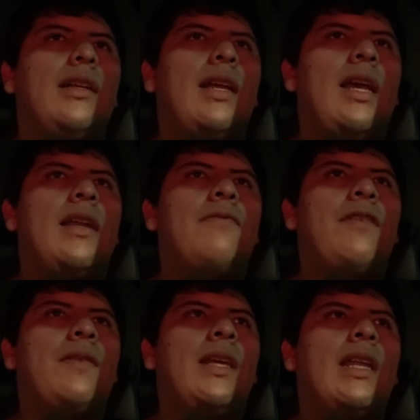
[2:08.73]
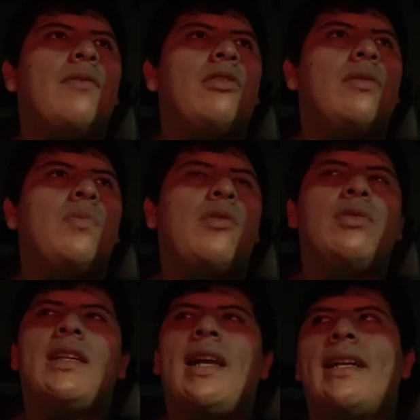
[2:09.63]
And a 50th anniversary poll,
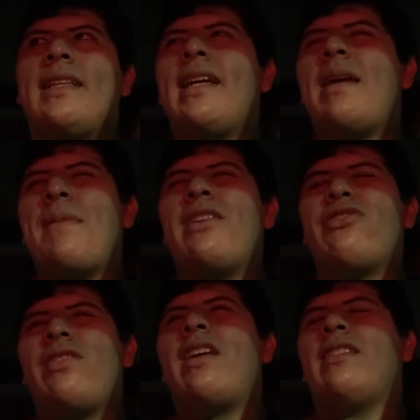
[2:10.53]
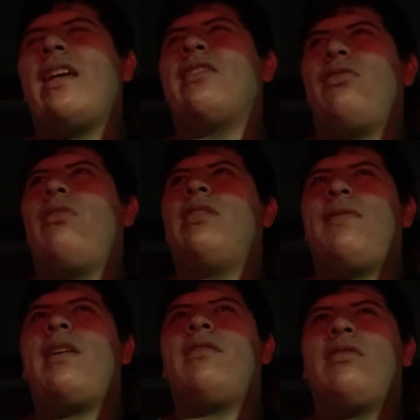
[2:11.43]
which I think I mentioned that last Thursday,
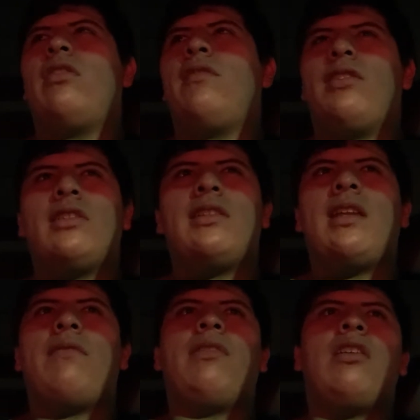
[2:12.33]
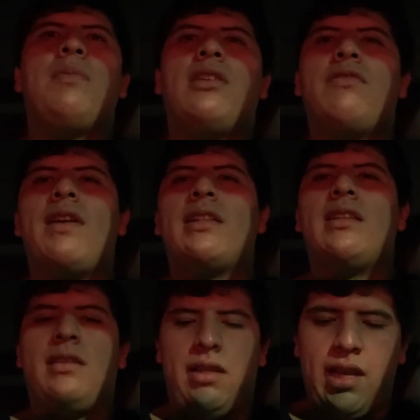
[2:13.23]
right? I don't know if you can see that video, I'll be correct.
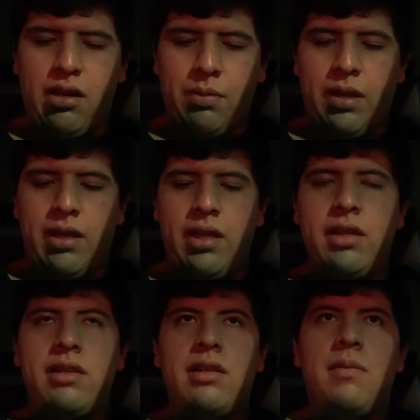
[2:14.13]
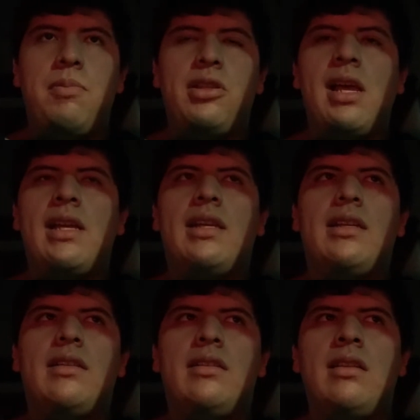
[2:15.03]
And I'll be polite,
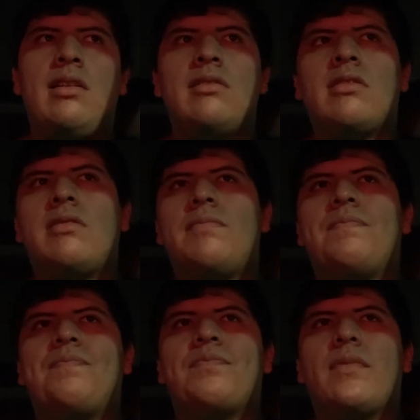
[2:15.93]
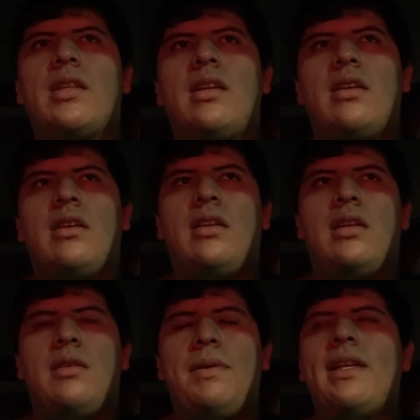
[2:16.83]
little,
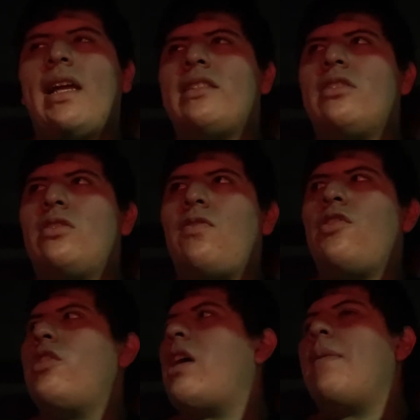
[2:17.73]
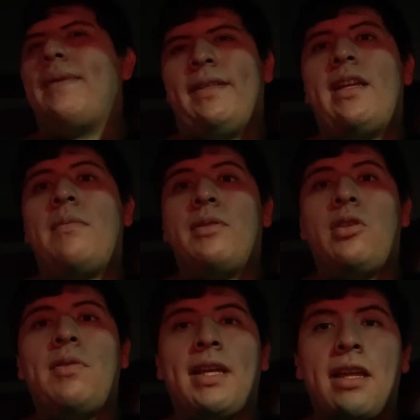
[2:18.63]
be nice for you to comment down
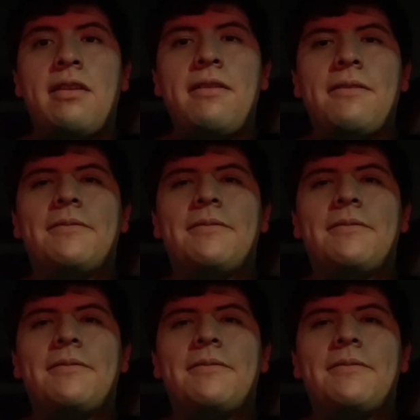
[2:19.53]
below again.